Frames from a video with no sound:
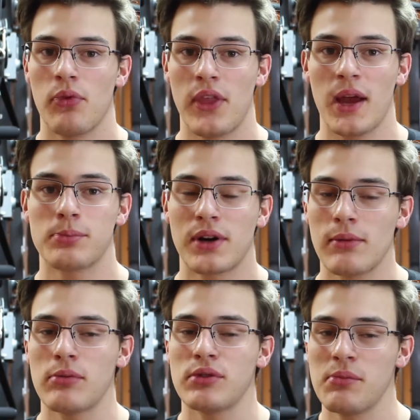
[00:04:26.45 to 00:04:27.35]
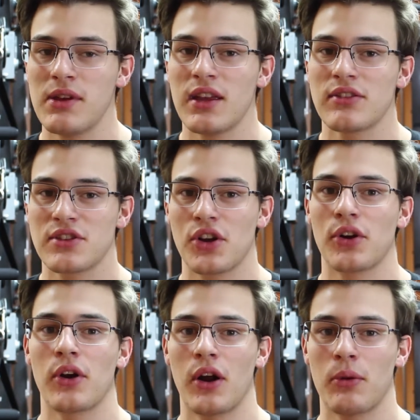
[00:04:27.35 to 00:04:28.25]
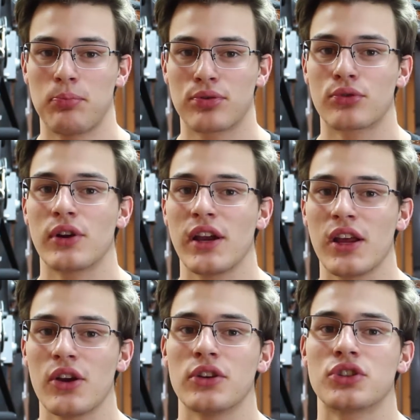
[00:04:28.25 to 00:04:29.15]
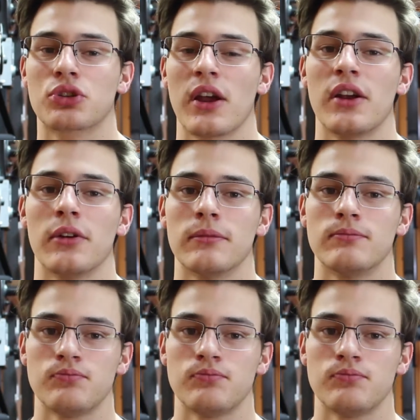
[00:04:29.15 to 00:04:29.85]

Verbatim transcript: that probably means they're a pretty good trainer.